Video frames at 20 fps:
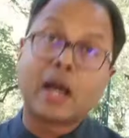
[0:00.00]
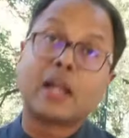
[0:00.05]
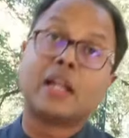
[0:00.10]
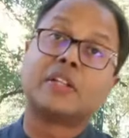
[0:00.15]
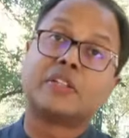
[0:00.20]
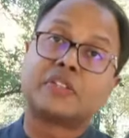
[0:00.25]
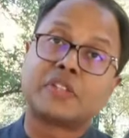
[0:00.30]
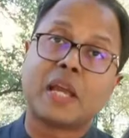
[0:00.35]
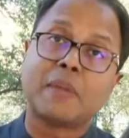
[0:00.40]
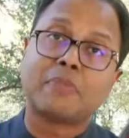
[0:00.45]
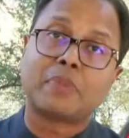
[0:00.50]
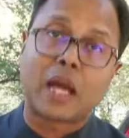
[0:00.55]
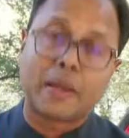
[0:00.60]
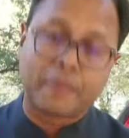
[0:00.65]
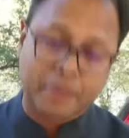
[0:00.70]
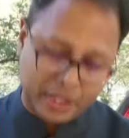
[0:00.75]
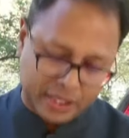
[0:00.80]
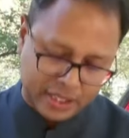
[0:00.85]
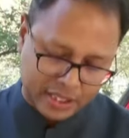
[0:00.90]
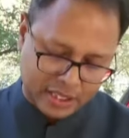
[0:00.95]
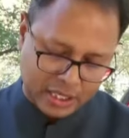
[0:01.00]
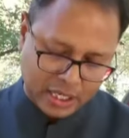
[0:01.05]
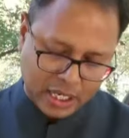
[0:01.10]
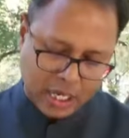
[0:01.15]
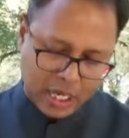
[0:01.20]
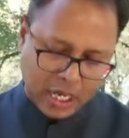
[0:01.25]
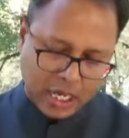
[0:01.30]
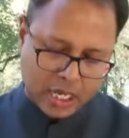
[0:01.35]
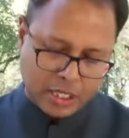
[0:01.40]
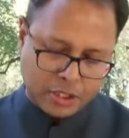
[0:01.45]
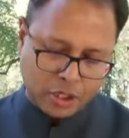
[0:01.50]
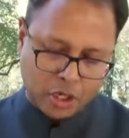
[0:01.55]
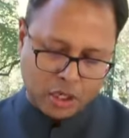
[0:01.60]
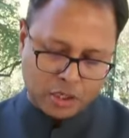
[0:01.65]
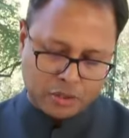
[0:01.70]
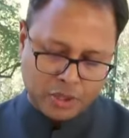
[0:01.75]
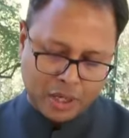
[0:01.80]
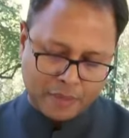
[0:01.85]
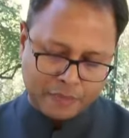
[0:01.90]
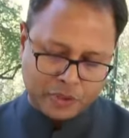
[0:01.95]
in the same time period, uh,
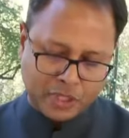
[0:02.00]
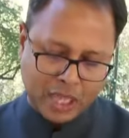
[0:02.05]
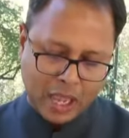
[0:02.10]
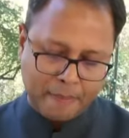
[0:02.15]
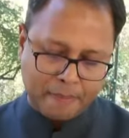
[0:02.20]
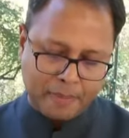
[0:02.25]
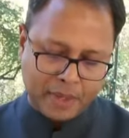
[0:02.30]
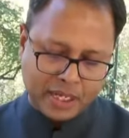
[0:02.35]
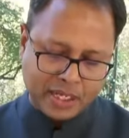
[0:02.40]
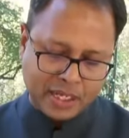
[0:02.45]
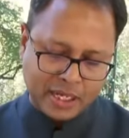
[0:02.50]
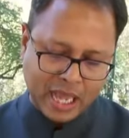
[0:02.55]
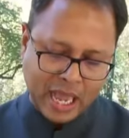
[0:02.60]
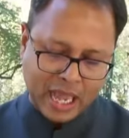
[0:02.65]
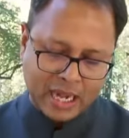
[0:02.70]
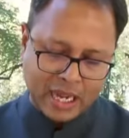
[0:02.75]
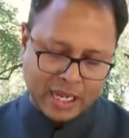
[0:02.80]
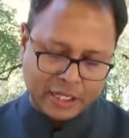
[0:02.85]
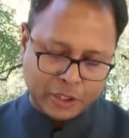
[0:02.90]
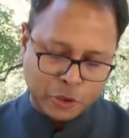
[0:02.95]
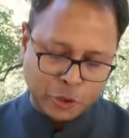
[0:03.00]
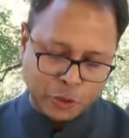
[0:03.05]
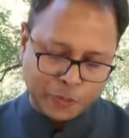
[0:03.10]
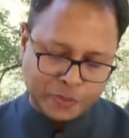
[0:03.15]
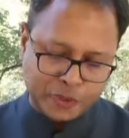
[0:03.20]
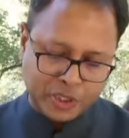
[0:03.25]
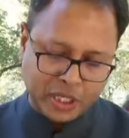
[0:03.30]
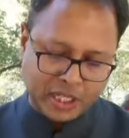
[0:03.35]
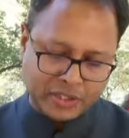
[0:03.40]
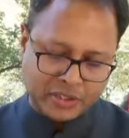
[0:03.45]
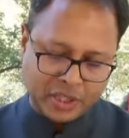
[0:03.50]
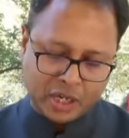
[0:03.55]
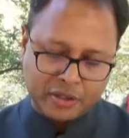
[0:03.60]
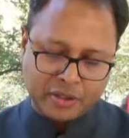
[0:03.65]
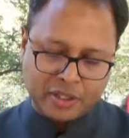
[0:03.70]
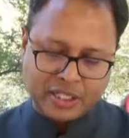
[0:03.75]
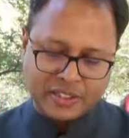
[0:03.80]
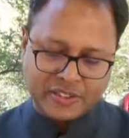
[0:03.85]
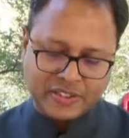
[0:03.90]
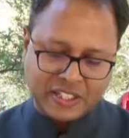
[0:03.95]
Donald Trump's campaign and allied groups raised
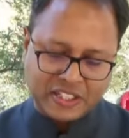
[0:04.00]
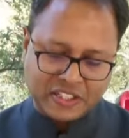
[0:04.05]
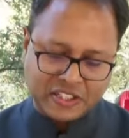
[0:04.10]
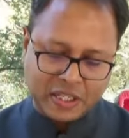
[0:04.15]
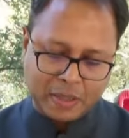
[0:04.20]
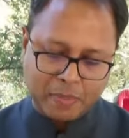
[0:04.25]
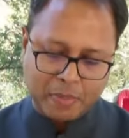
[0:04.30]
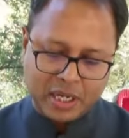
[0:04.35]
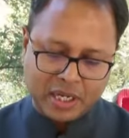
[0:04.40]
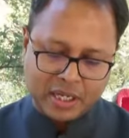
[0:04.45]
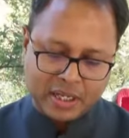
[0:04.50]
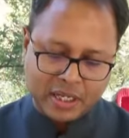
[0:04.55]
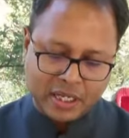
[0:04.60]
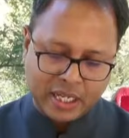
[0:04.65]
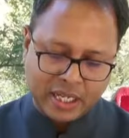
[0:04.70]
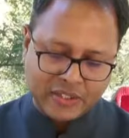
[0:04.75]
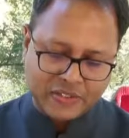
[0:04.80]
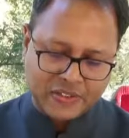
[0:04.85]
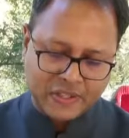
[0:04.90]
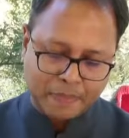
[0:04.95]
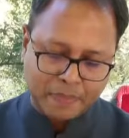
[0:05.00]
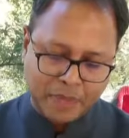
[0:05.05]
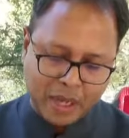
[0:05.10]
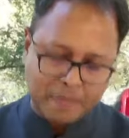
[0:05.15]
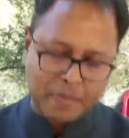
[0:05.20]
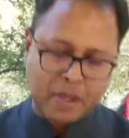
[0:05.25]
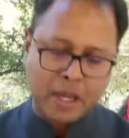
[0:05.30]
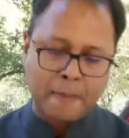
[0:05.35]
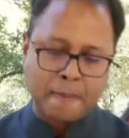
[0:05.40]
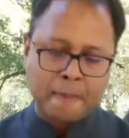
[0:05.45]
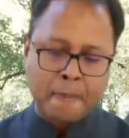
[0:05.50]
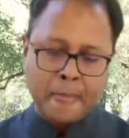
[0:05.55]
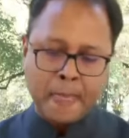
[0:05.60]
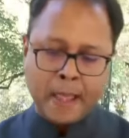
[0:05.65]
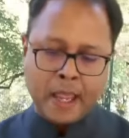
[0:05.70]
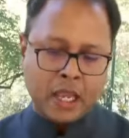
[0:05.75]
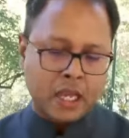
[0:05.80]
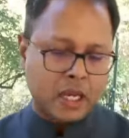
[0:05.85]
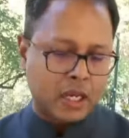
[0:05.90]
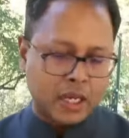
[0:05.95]
160 million in September.
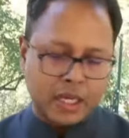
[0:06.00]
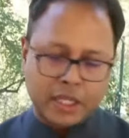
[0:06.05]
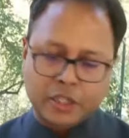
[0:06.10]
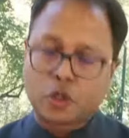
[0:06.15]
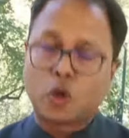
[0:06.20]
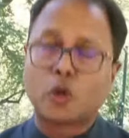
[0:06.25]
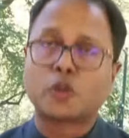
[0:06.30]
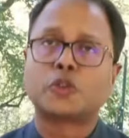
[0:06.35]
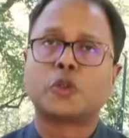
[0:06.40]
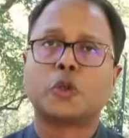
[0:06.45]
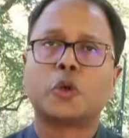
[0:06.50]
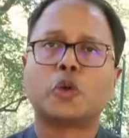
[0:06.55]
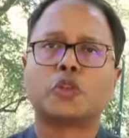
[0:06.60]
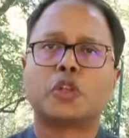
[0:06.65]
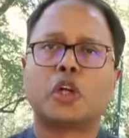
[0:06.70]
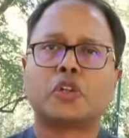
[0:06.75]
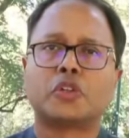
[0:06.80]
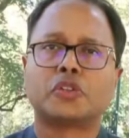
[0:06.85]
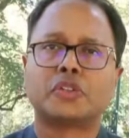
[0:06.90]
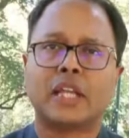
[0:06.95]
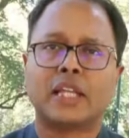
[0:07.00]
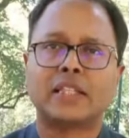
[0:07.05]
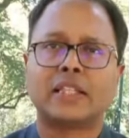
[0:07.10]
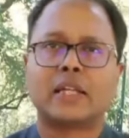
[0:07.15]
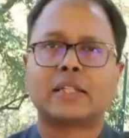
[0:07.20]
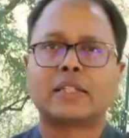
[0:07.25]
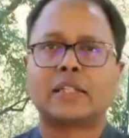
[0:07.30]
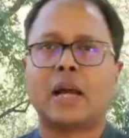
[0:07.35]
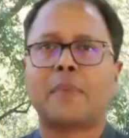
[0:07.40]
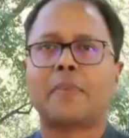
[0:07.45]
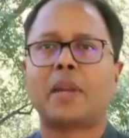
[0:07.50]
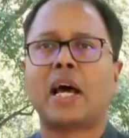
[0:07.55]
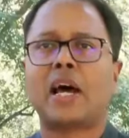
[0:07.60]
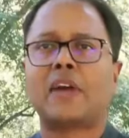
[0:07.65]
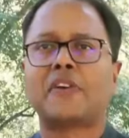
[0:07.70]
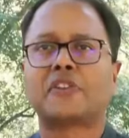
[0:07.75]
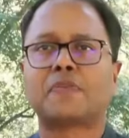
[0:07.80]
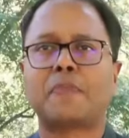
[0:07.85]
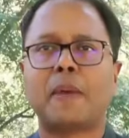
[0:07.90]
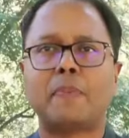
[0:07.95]
Uh, it also goes on to say that Kamala
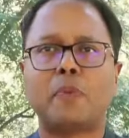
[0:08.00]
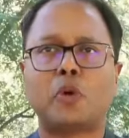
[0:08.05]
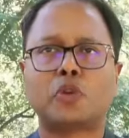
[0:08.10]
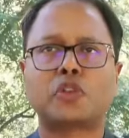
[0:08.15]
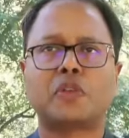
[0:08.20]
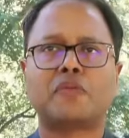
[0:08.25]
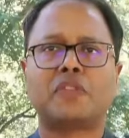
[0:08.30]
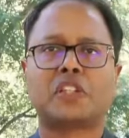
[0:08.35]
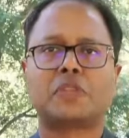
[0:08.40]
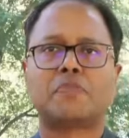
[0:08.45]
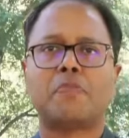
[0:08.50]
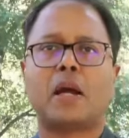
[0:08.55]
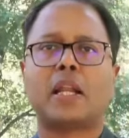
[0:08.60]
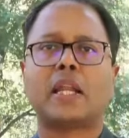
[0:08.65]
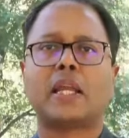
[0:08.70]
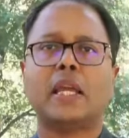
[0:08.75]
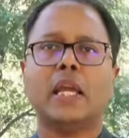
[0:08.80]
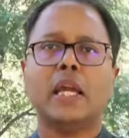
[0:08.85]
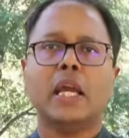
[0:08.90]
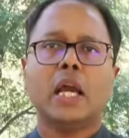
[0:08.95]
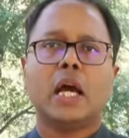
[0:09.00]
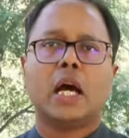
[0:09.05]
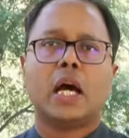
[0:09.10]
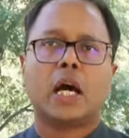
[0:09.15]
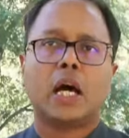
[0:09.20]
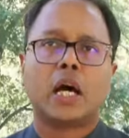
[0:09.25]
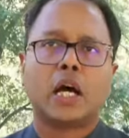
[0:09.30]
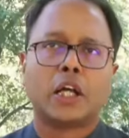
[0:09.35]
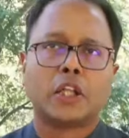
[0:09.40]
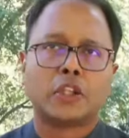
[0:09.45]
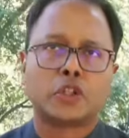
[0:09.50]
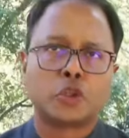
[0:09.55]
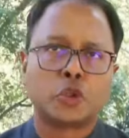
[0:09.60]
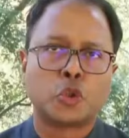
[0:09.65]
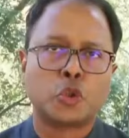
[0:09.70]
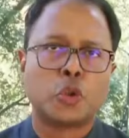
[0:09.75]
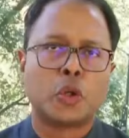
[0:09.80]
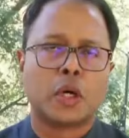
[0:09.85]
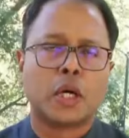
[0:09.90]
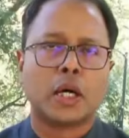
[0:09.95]
Harris spent most of this money uh,
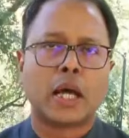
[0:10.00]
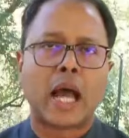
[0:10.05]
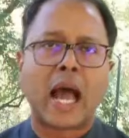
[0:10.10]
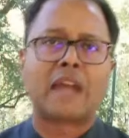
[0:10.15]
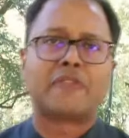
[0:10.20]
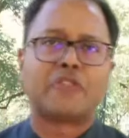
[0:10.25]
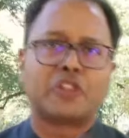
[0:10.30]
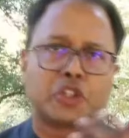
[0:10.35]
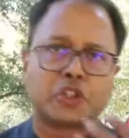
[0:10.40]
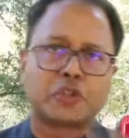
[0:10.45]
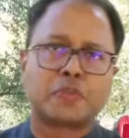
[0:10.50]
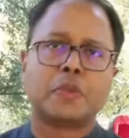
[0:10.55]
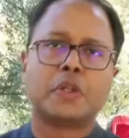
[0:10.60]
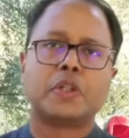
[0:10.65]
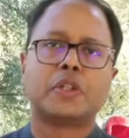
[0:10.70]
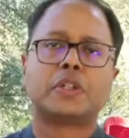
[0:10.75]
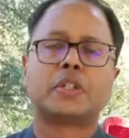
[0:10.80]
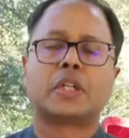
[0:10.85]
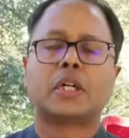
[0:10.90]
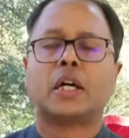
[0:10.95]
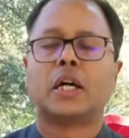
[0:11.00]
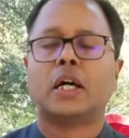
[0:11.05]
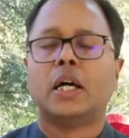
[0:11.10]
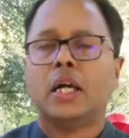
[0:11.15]
through uh, advertisement uh,